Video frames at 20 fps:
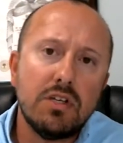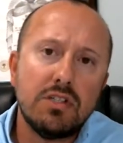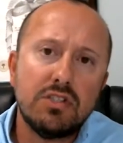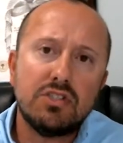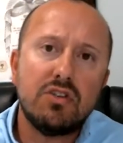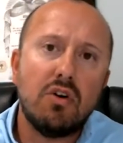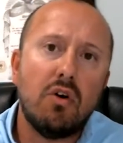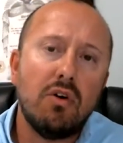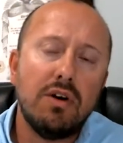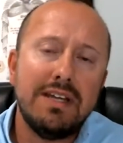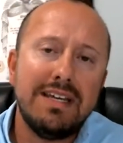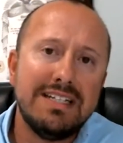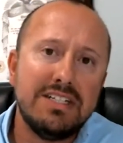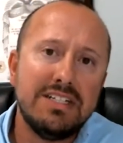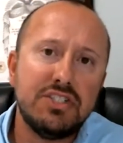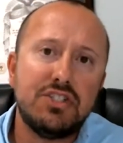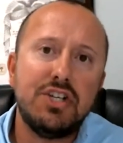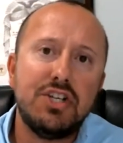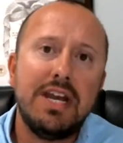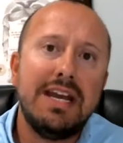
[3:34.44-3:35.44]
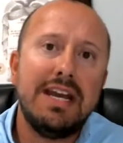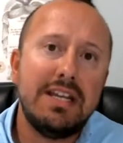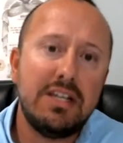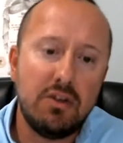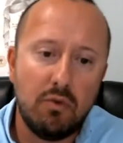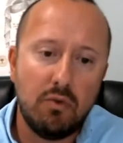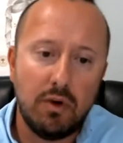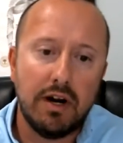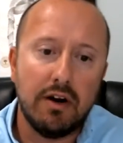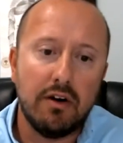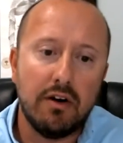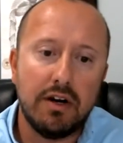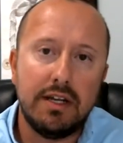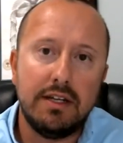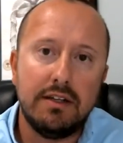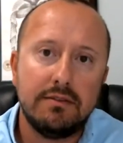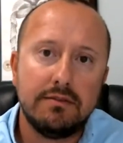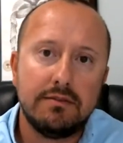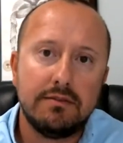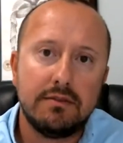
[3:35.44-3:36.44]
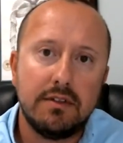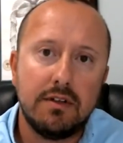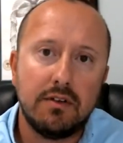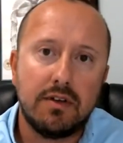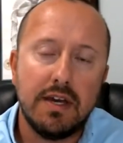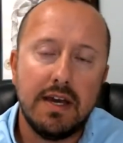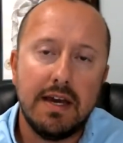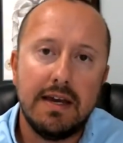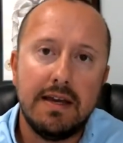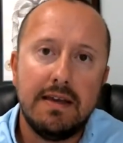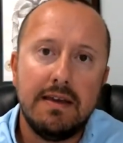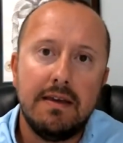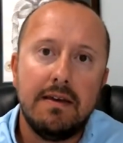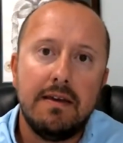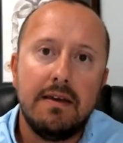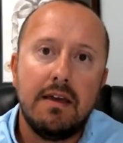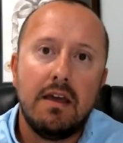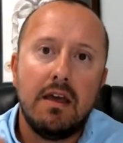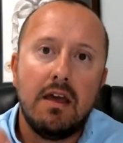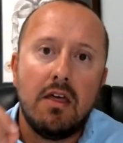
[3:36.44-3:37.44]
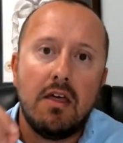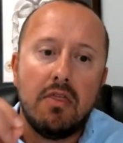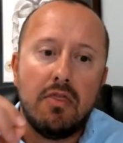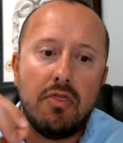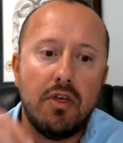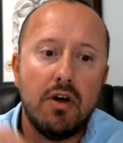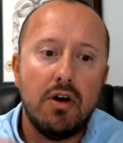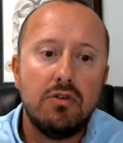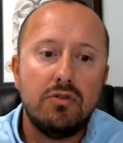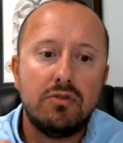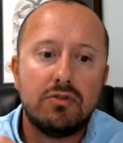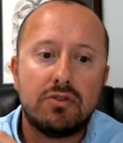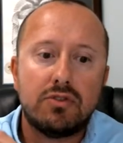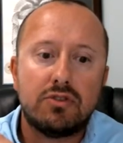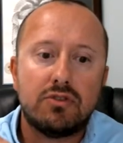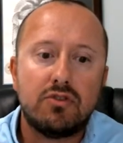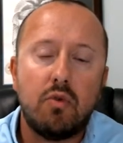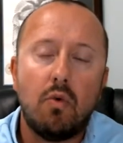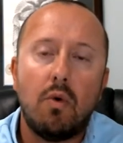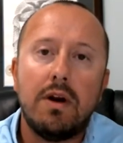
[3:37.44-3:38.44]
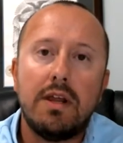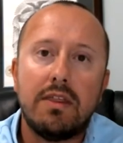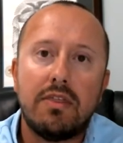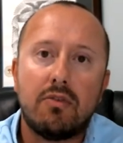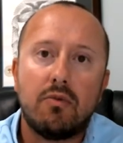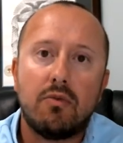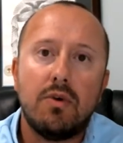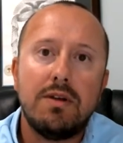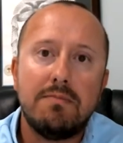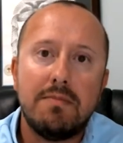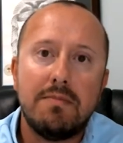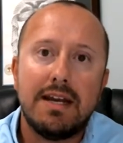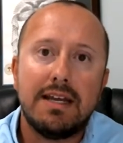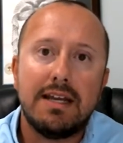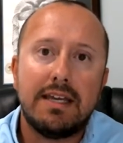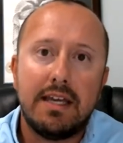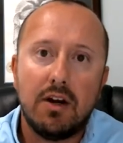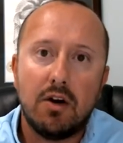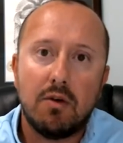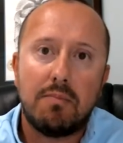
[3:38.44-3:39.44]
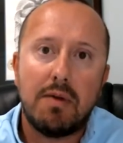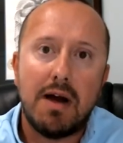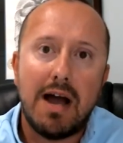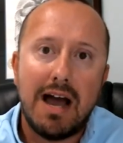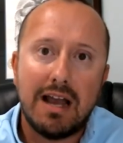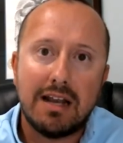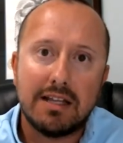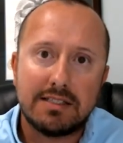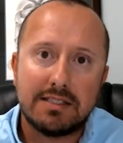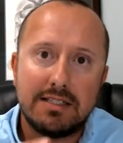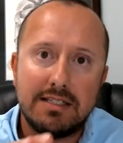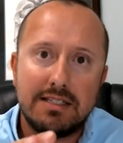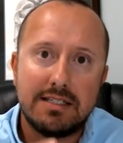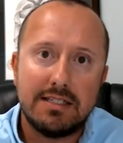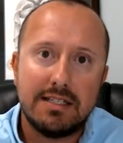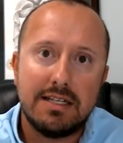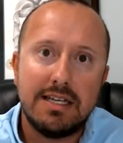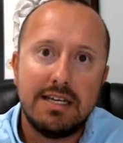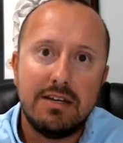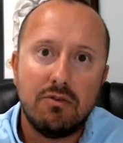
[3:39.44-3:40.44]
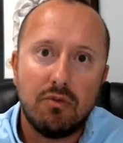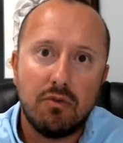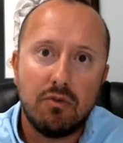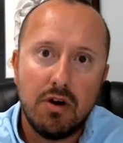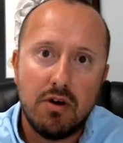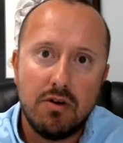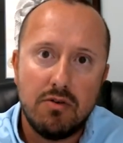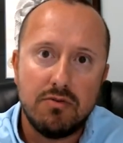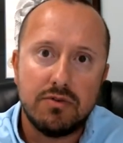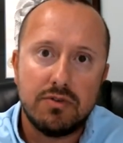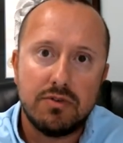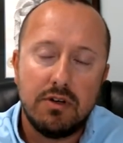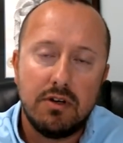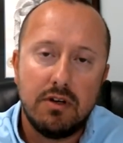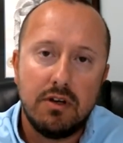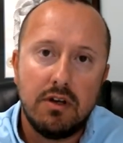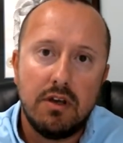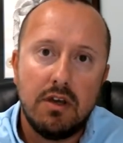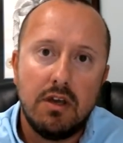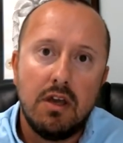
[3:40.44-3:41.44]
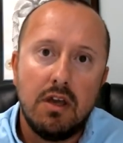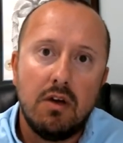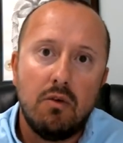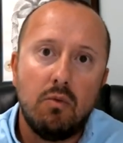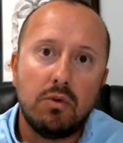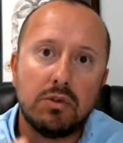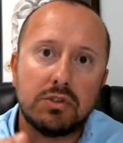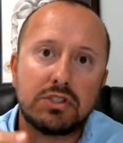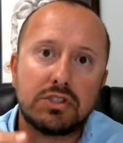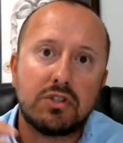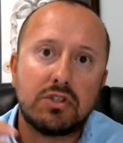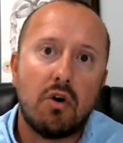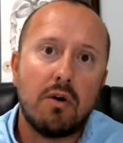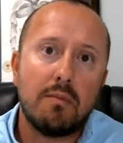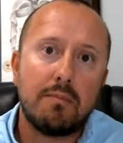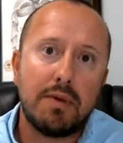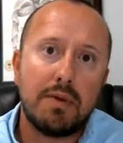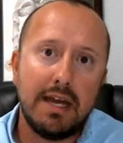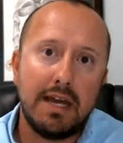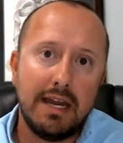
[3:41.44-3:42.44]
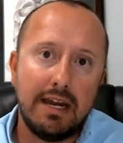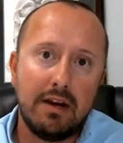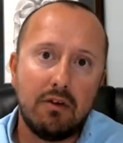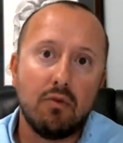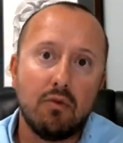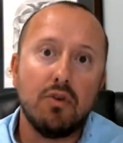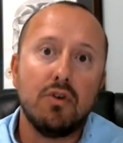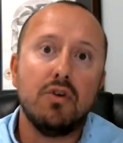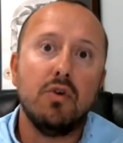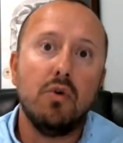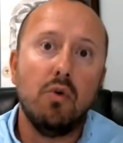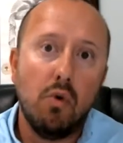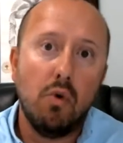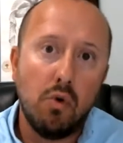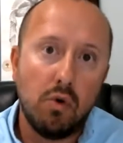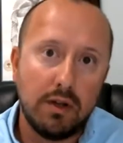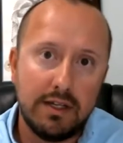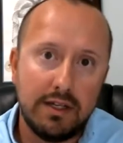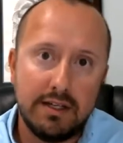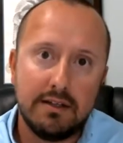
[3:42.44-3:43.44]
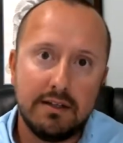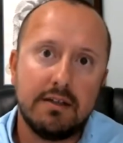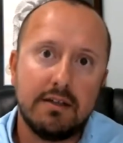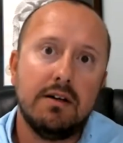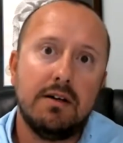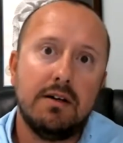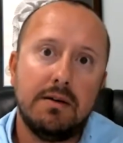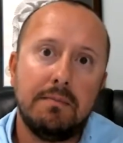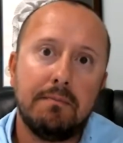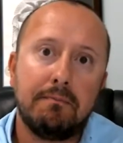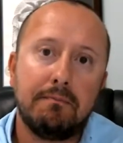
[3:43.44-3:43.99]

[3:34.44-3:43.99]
Starting in January, okay, those 23 Medicare policies that he wrote will start paying renewal income.